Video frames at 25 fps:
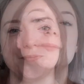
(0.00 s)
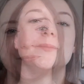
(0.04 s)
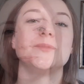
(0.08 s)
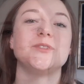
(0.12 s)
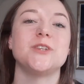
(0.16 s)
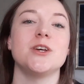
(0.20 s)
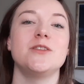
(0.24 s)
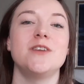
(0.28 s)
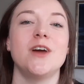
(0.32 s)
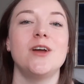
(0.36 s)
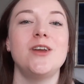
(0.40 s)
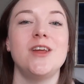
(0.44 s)

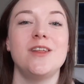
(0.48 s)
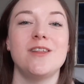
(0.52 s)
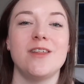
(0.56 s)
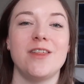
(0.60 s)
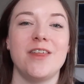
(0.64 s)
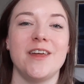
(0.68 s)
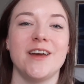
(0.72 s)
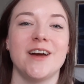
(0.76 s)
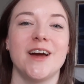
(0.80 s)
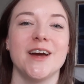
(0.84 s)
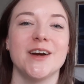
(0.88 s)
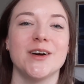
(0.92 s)
So the only
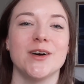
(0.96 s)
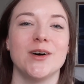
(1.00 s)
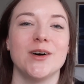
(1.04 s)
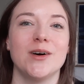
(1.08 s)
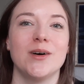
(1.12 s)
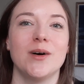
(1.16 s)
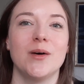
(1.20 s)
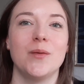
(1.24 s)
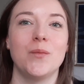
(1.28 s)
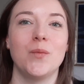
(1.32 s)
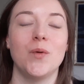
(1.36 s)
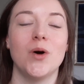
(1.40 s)
other thing I
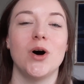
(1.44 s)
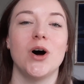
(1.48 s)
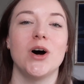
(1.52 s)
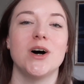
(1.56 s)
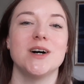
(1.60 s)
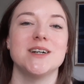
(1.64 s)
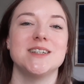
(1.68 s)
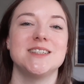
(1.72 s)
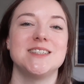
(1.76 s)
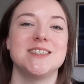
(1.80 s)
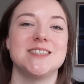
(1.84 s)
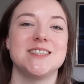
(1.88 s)
got
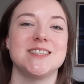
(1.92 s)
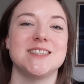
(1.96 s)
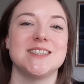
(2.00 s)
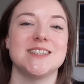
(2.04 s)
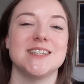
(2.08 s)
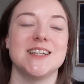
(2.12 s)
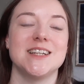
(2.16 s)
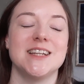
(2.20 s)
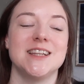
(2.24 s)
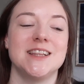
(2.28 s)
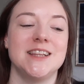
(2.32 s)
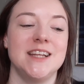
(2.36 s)
was
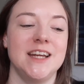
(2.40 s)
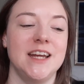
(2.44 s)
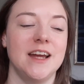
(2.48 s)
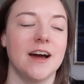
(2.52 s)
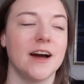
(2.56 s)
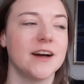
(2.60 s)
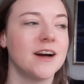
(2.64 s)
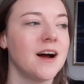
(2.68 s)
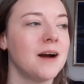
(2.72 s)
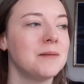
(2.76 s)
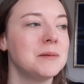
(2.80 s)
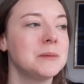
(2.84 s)

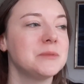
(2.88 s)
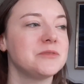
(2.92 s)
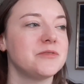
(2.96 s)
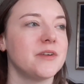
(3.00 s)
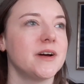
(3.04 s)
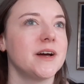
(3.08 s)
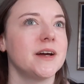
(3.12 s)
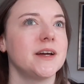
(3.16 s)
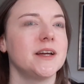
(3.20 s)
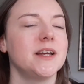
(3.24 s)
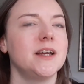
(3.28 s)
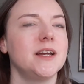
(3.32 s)
I can't
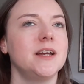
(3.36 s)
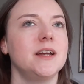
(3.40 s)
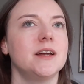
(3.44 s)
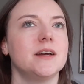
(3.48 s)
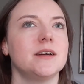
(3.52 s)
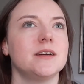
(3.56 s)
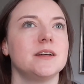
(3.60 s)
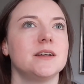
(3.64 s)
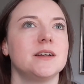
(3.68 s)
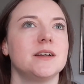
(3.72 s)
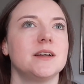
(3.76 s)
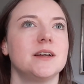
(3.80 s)
remember
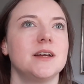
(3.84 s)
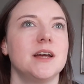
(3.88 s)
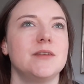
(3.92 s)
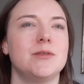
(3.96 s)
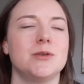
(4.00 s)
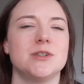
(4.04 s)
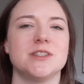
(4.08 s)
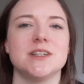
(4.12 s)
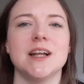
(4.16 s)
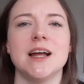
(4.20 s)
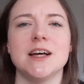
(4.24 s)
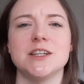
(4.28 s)
if
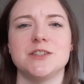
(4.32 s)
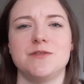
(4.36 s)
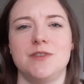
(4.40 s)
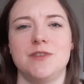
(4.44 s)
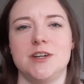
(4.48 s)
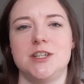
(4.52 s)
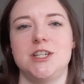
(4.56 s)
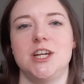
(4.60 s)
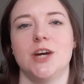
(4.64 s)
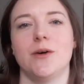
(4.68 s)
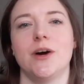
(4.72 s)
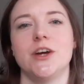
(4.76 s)
it was last
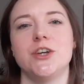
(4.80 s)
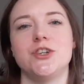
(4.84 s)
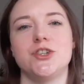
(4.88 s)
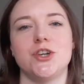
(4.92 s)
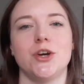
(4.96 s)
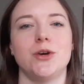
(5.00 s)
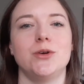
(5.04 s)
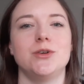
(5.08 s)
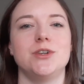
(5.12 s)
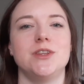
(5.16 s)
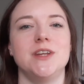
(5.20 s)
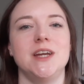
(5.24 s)
video, I
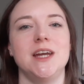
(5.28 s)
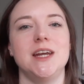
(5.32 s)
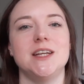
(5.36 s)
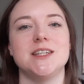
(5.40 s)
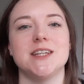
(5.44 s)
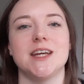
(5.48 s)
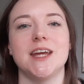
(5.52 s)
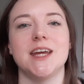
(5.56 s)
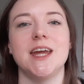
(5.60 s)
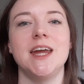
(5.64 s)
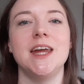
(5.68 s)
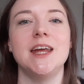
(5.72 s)
showed the
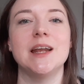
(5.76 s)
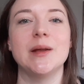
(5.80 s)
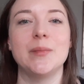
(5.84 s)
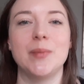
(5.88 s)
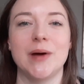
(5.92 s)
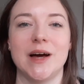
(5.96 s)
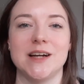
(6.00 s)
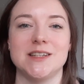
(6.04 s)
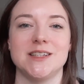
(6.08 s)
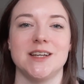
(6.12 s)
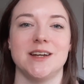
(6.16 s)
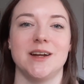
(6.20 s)
tequila
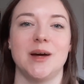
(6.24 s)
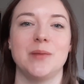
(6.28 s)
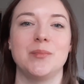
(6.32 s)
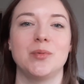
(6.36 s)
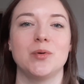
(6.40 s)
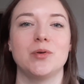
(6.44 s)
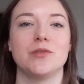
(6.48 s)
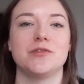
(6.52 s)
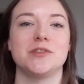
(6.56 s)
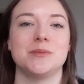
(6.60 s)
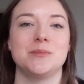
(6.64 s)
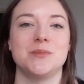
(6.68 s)
pattern I
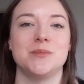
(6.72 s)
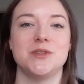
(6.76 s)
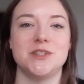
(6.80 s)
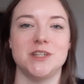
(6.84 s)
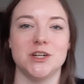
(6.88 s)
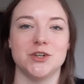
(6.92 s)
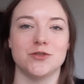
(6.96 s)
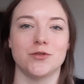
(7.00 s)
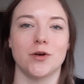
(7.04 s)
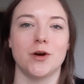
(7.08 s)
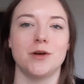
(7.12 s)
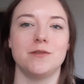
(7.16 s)
bought from
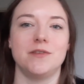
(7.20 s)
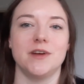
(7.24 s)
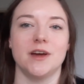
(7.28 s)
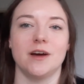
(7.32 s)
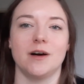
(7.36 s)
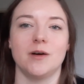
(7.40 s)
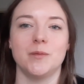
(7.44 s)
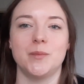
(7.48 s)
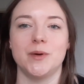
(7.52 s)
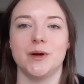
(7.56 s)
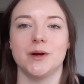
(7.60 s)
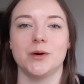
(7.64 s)
Stitch Rovia.
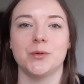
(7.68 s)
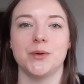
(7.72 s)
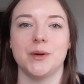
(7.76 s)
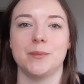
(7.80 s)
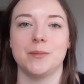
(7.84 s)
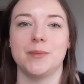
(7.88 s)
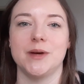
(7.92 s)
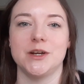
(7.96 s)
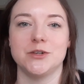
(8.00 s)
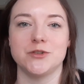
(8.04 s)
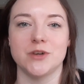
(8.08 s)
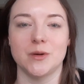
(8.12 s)
I'll put a
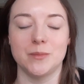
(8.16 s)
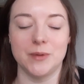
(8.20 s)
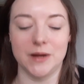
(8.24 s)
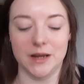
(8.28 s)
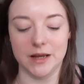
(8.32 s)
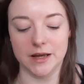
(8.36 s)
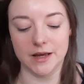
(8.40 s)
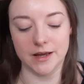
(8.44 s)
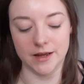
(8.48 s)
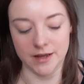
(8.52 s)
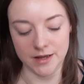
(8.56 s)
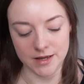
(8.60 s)
quick picture up
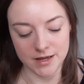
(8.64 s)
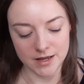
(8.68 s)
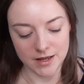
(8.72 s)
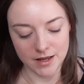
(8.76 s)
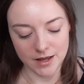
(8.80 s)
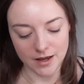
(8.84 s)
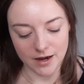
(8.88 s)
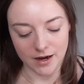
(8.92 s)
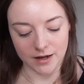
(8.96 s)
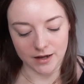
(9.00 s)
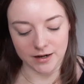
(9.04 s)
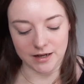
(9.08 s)
here.
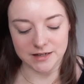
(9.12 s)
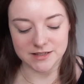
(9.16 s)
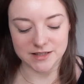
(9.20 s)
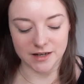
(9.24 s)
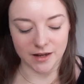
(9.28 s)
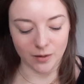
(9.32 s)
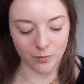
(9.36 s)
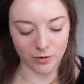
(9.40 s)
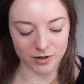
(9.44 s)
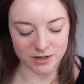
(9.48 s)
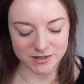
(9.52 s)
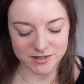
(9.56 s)
And I
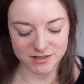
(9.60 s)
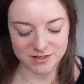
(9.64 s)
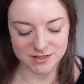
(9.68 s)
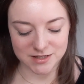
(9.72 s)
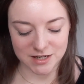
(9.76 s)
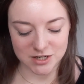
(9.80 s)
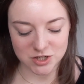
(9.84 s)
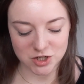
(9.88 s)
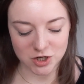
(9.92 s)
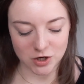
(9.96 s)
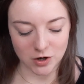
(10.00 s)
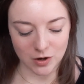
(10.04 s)
said I wanted to
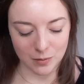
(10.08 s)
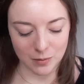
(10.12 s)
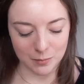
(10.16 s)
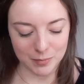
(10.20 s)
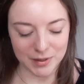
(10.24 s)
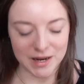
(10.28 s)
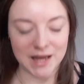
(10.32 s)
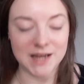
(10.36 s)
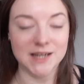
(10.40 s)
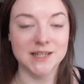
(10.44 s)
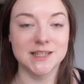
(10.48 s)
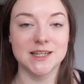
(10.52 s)
stitch it on
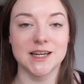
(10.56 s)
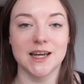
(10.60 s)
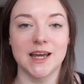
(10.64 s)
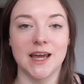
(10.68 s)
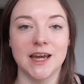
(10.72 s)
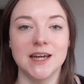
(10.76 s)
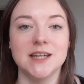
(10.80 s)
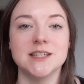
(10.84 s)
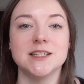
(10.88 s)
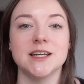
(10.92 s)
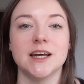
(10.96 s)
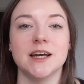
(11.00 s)
black
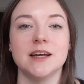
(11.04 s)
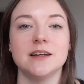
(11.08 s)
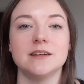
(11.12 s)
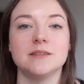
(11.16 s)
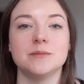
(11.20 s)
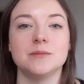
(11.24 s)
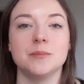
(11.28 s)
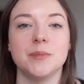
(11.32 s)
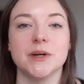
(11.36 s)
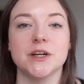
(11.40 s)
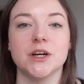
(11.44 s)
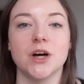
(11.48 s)
Ada
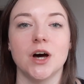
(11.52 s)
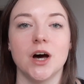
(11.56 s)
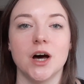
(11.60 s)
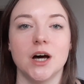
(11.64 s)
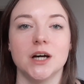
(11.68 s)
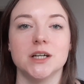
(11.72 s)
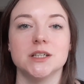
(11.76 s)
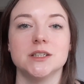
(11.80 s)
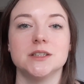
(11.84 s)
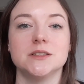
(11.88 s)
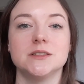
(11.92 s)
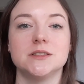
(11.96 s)

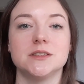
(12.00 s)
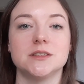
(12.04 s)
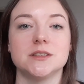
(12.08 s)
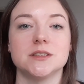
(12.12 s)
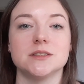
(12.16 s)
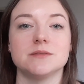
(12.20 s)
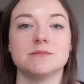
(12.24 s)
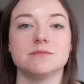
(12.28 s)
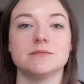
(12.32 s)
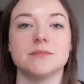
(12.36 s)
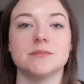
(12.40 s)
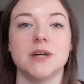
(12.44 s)

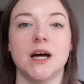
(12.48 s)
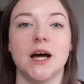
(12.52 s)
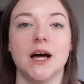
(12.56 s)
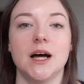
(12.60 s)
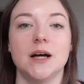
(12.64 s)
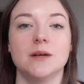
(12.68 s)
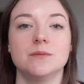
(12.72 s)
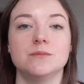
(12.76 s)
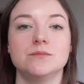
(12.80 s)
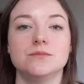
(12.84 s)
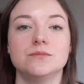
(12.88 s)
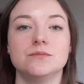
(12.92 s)
because
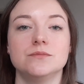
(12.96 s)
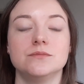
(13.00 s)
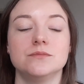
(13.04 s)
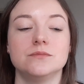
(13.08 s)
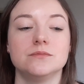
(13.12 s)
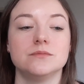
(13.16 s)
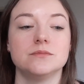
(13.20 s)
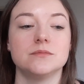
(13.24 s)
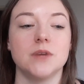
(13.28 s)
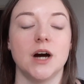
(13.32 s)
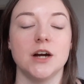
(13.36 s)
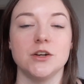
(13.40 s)
I
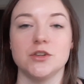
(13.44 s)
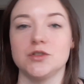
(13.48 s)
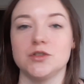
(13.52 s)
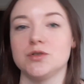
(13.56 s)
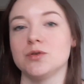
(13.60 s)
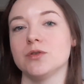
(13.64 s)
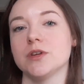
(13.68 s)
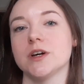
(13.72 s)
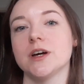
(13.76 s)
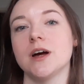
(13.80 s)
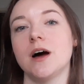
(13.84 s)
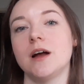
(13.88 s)
just
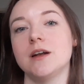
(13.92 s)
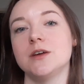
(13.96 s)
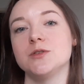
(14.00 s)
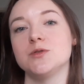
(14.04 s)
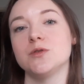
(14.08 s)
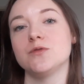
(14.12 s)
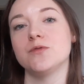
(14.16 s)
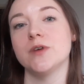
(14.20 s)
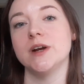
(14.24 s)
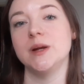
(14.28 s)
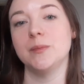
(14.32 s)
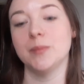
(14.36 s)
thought the
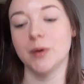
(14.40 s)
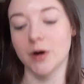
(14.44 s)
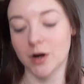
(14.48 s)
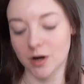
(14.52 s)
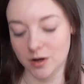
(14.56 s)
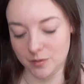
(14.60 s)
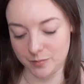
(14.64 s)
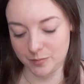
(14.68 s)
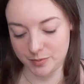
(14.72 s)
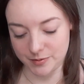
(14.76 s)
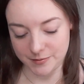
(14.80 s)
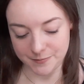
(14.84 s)
colours would really
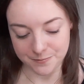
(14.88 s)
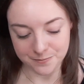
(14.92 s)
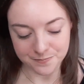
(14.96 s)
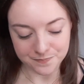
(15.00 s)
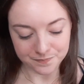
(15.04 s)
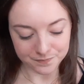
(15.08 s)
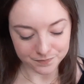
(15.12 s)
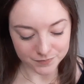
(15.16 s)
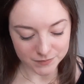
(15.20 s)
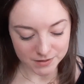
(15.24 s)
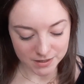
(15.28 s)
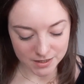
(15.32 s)
pop.
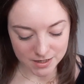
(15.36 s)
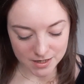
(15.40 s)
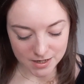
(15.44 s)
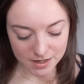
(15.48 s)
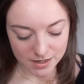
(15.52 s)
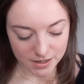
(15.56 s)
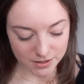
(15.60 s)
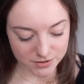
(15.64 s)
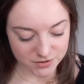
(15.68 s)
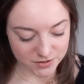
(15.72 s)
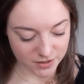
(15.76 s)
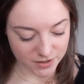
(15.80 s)

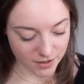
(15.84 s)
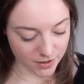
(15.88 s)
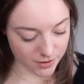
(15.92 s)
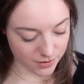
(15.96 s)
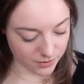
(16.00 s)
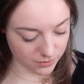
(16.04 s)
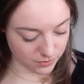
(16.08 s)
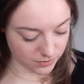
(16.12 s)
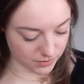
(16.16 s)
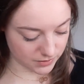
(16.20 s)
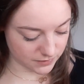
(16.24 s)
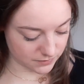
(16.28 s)
And
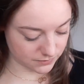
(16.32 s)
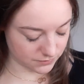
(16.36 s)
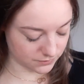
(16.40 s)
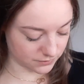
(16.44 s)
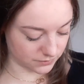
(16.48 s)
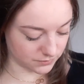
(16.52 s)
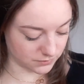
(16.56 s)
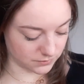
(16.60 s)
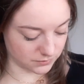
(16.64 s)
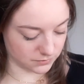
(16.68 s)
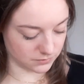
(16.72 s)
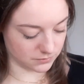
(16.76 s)
so
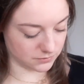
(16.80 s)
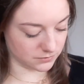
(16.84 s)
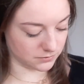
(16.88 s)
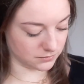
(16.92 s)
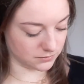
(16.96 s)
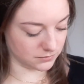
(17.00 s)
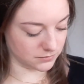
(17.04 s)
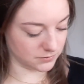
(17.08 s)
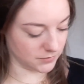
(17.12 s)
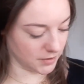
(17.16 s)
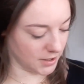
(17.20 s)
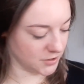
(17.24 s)

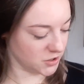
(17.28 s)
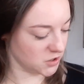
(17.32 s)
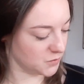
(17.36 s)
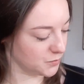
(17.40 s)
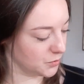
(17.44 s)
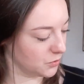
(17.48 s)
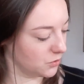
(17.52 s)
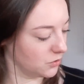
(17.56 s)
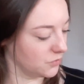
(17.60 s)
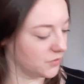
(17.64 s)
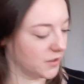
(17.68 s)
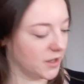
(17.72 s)
I
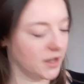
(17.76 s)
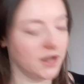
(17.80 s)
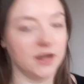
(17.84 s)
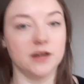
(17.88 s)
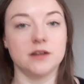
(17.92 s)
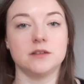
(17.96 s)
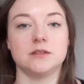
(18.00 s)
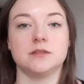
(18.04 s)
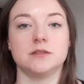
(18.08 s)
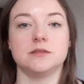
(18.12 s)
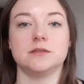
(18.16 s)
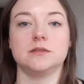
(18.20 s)
just bought
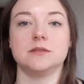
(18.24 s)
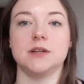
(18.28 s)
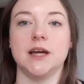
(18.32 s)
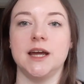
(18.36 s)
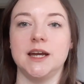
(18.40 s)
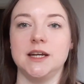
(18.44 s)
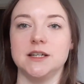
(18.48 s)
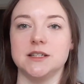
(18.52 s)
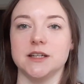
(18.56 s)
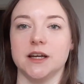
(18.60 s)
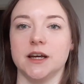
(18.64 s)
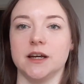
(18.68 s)
the
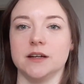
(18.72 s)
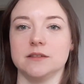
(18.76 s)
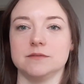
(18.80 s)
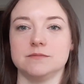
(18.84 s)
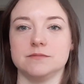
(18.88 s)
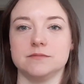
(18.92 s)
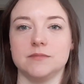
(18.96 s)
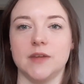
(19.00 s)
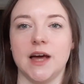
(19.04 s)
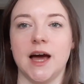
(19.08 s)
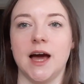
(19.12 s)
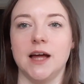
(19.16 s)
Ada
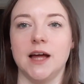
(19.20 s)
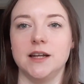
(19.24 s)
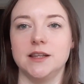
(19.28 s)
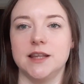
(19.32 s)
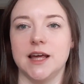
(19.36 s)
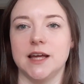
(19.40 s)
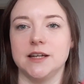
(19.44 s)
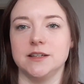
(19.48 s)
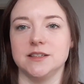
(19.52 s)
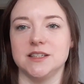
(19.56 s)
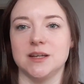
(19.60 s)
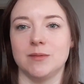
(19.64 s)
and
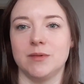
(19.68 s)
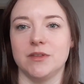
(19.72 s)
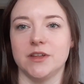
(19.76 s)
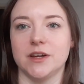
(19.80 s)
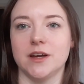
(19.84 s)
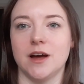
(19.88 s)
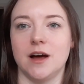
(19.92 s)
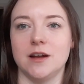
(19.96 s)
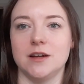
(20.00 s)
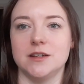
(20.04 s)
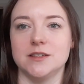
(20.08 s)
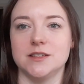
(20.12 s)
then some of the
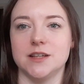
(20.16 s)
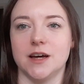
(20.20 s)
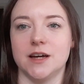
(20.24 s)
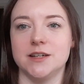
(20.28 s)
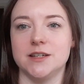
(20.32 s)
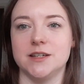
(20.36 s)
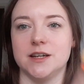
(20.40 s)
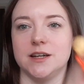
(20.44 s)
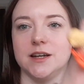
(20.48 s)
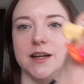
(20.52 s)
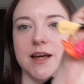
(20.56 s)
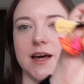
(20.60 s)
colours that I
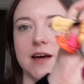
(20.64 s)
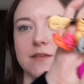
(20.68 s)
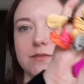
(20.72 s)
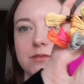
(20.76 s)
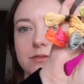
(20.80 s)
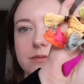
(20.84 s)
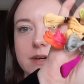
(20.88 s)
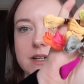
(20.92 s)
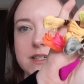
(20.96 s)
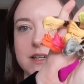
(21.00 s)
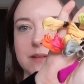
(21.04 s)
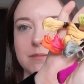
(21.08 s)
didn't have
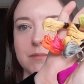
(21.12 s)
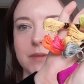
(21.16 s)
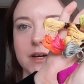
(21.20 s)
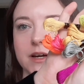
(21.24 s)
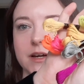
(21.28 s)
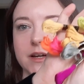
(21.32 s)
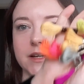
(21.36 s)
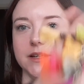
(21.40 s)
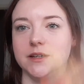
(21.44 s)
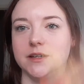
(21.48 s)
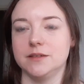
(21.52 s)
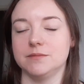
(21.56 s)
already in
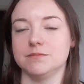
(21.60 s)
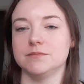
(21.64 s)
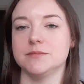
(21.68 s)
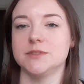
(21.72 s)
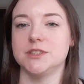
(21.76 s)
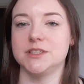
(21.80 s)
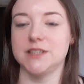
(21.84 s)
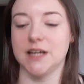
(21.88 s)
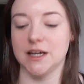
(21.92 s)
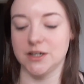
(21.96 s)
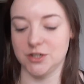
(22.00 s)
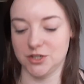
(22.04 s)
my
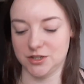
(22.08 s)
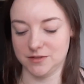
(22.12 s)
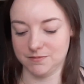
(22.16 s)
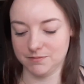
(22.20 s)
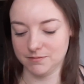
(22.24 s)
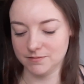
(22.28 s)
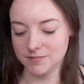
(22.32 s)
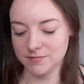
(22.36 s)
stash.